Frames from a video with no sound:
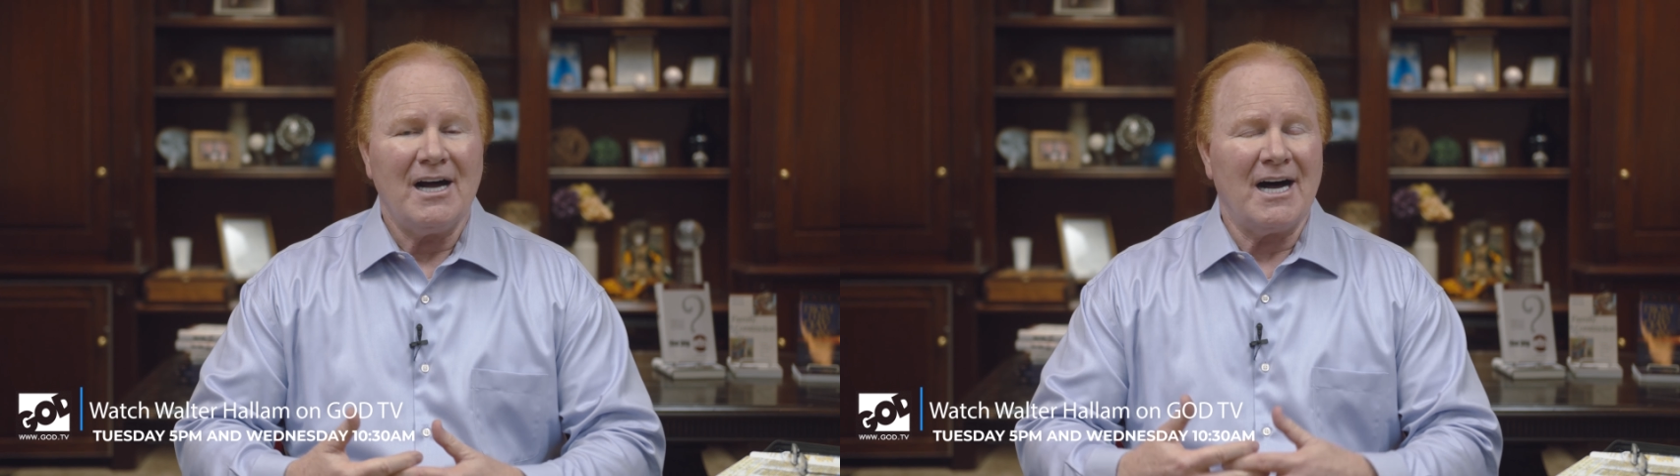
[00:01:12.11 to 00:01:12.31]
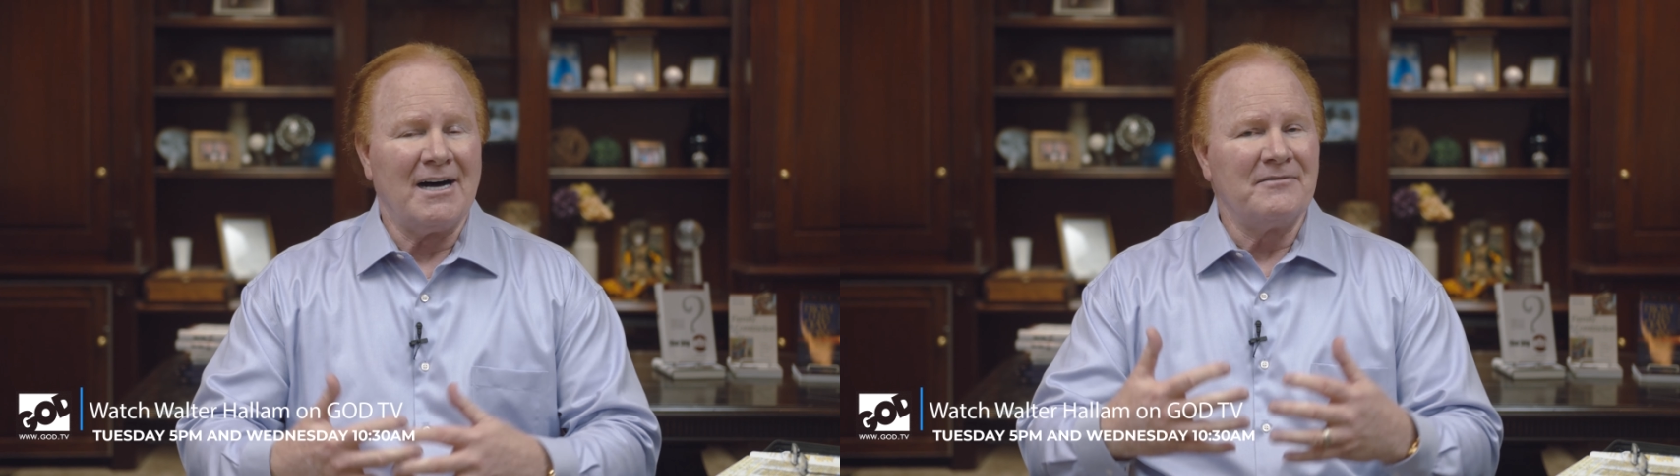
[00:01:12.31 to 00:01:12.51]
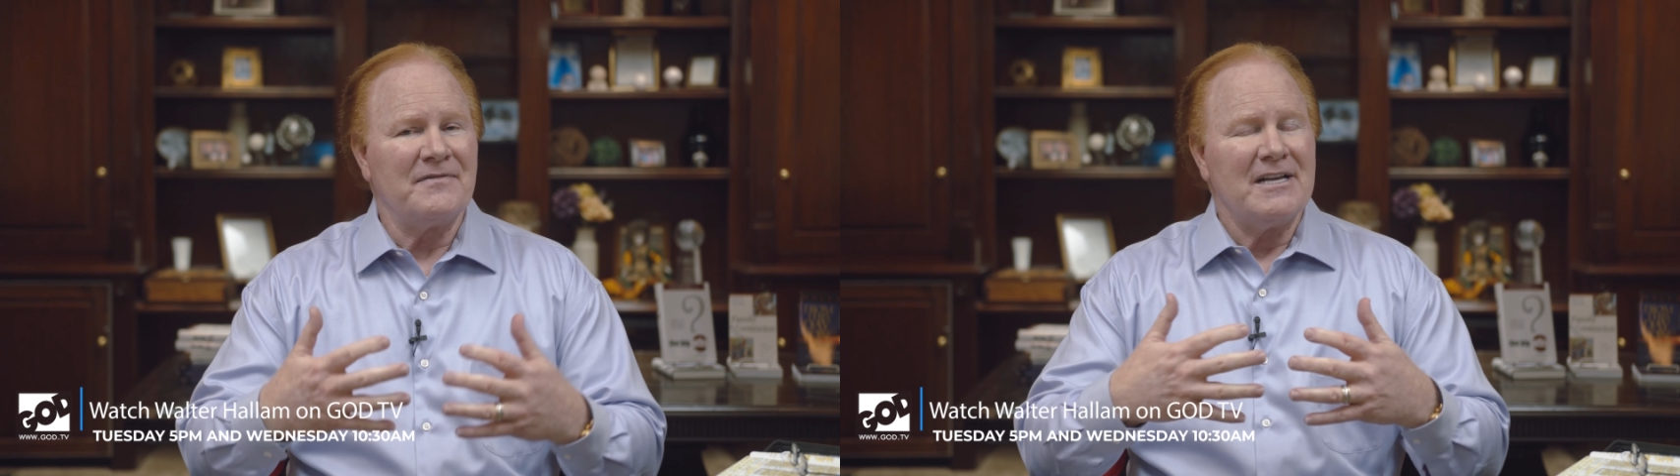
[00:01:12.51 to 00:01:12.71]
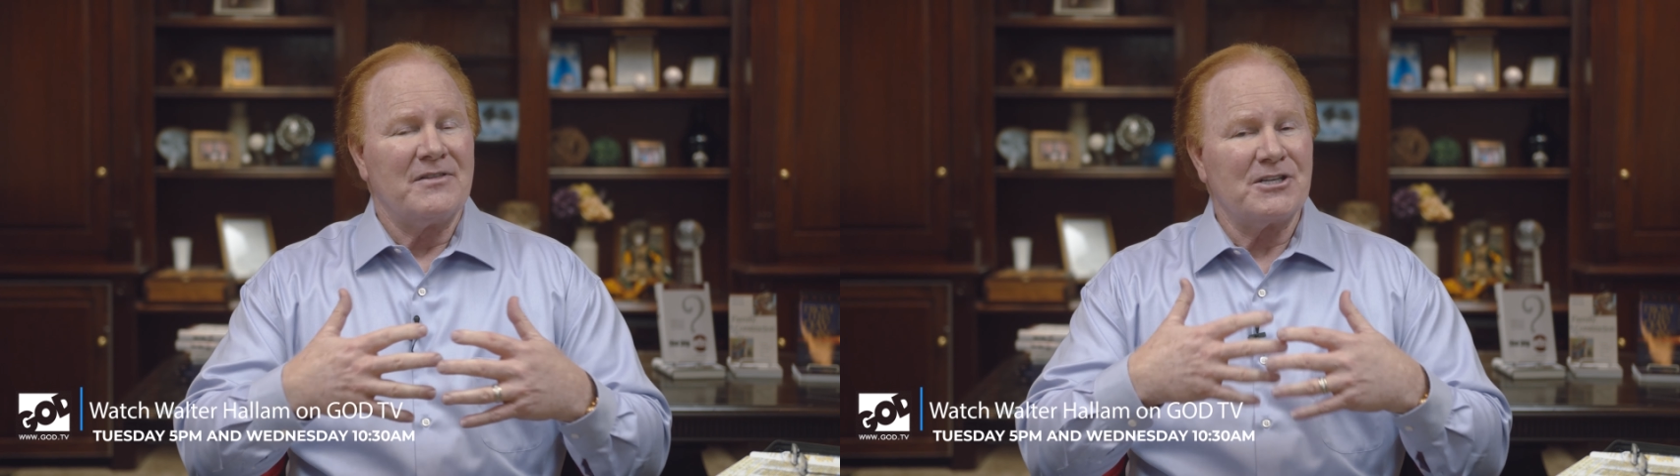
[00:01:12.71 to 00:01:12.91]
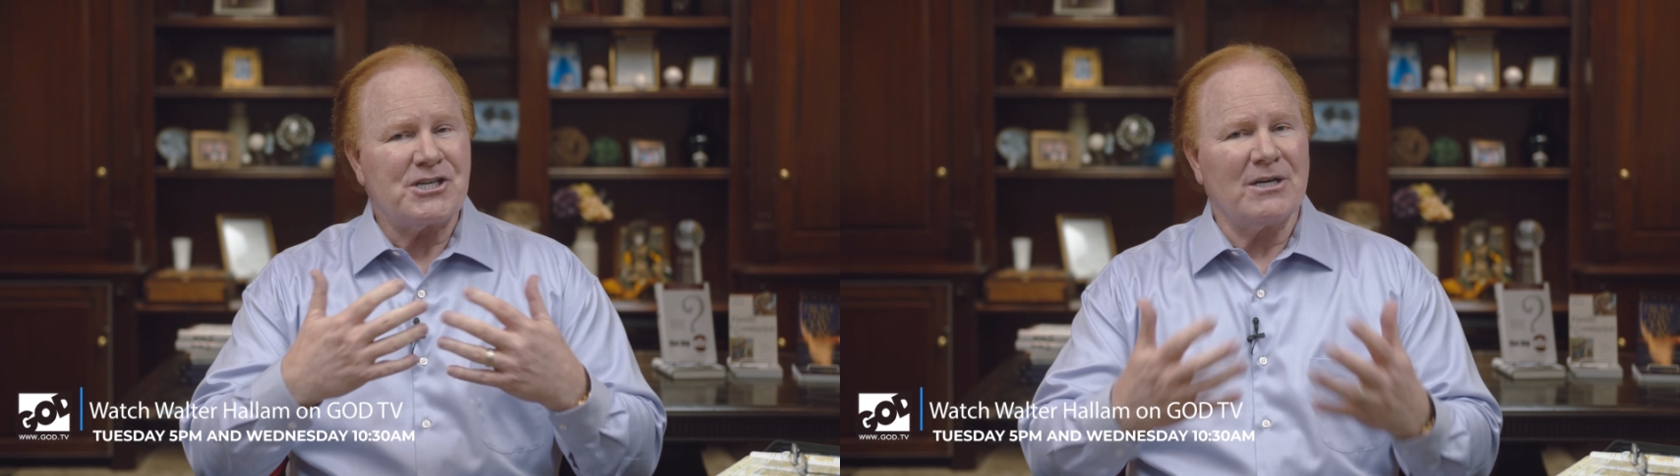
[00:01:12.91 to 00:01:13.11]
of
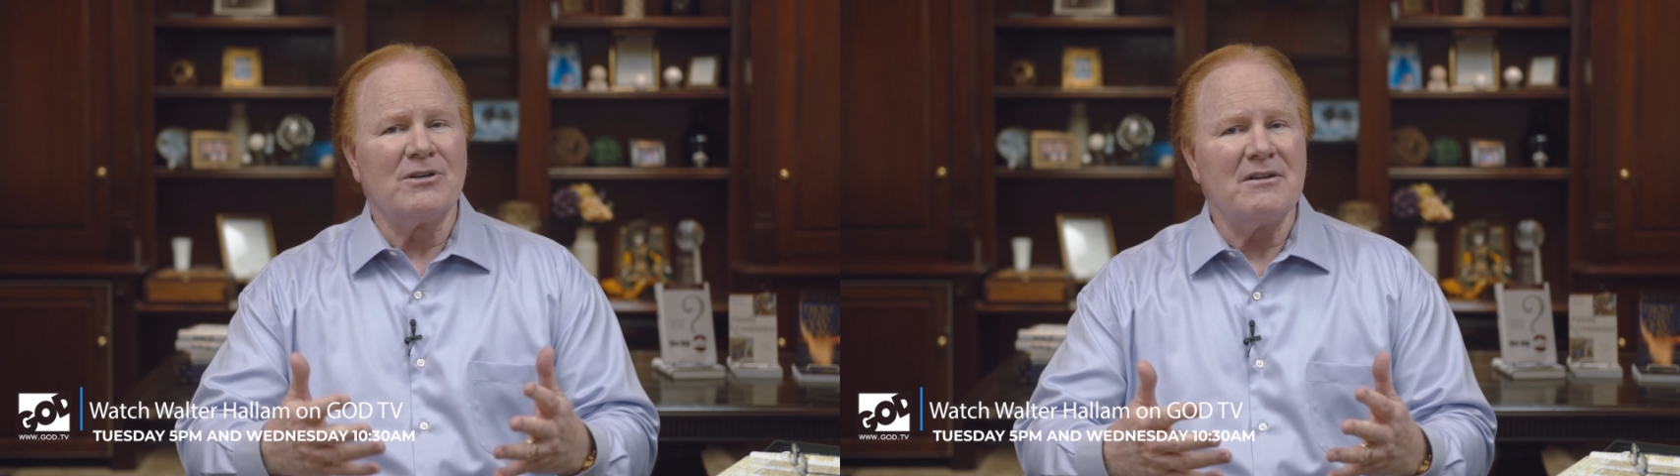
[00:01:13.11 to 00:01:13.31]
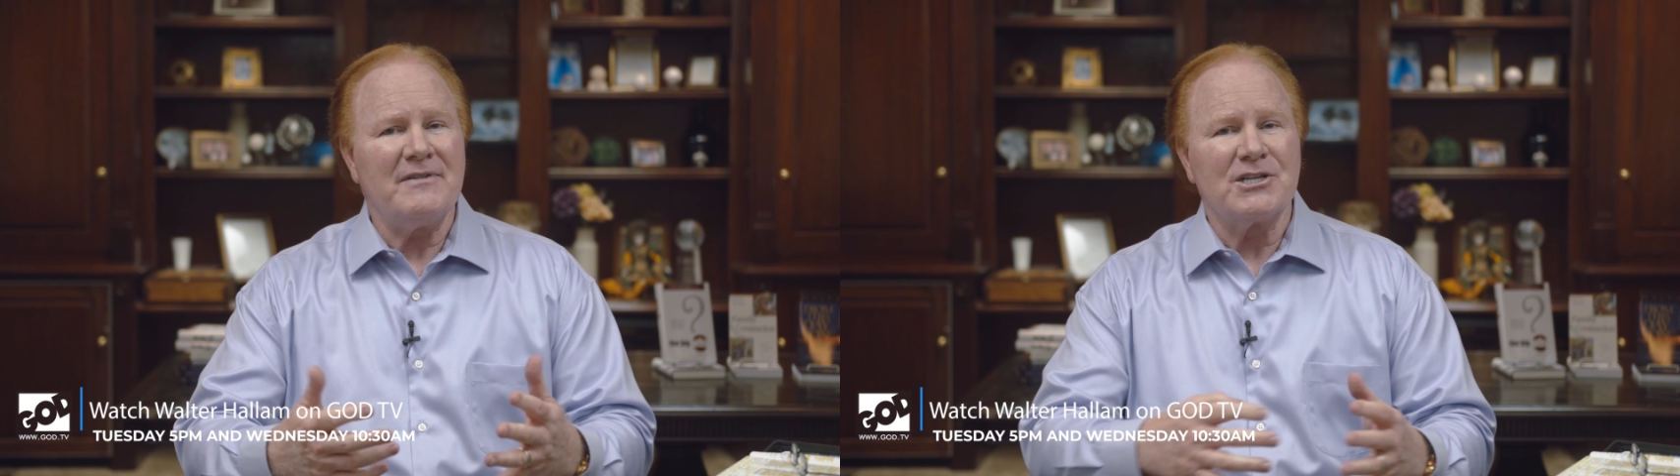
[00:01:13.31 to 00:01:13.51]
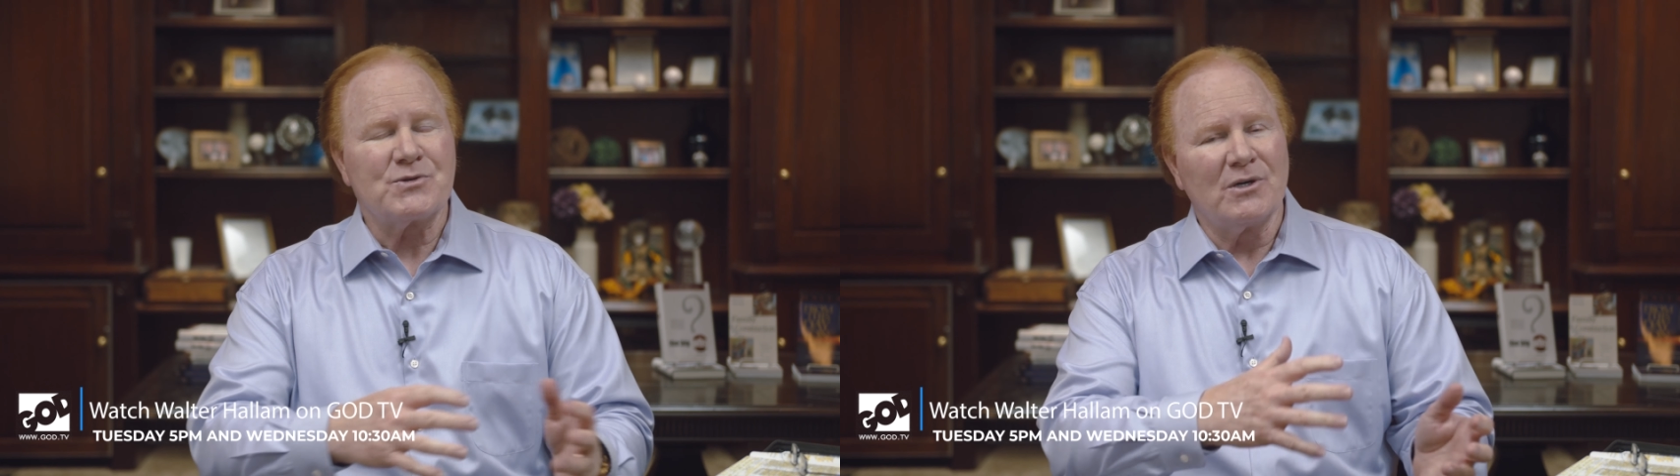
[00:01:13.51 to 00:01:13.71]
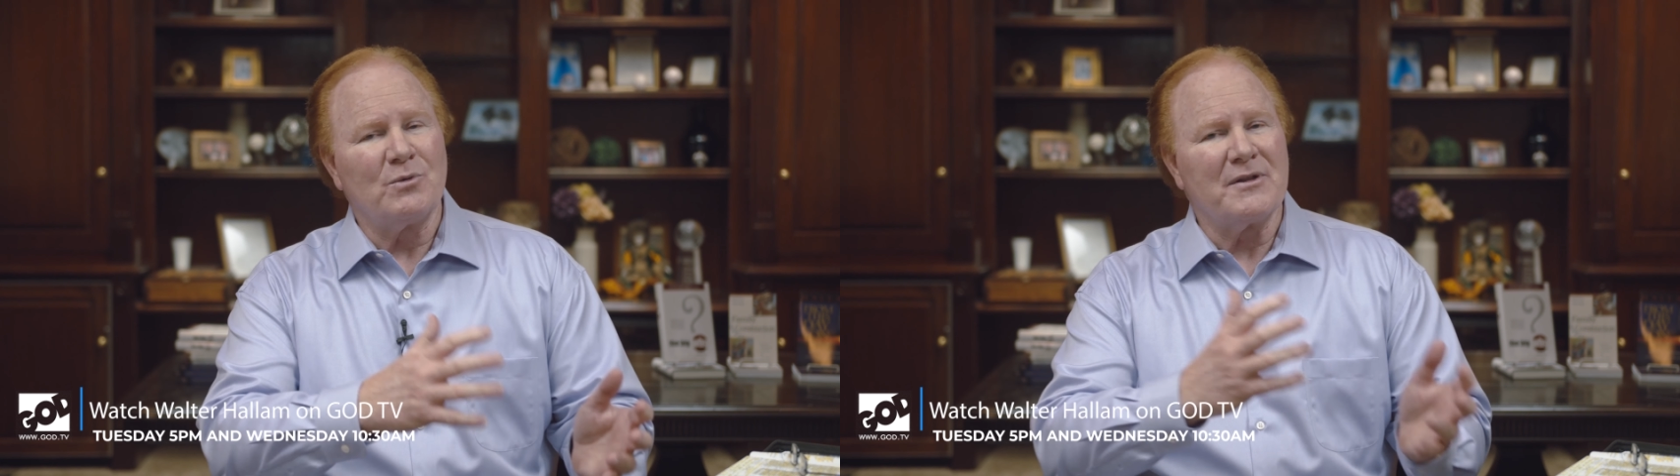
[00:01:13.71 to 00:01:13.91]
the children of Israel